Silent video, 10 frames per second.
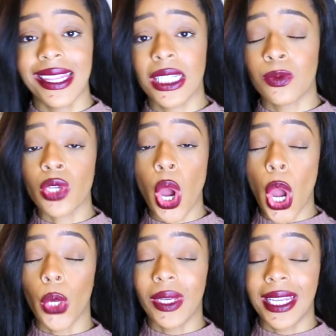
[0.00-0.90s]
and this was
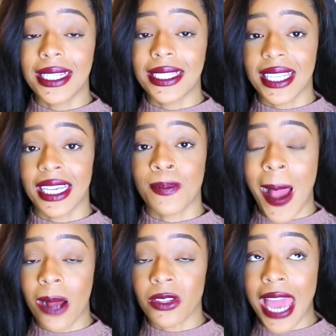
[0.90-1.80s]
only
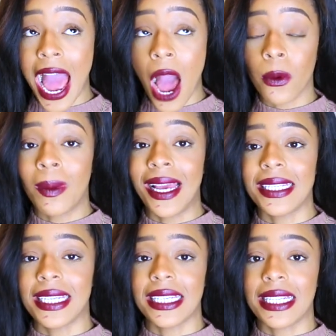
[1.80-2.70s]
£6. Like, how
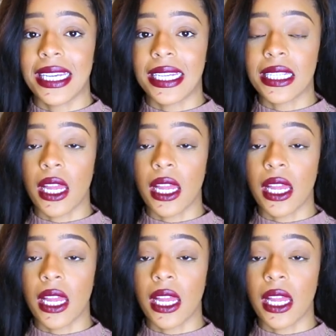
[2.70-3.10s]
amazing is this?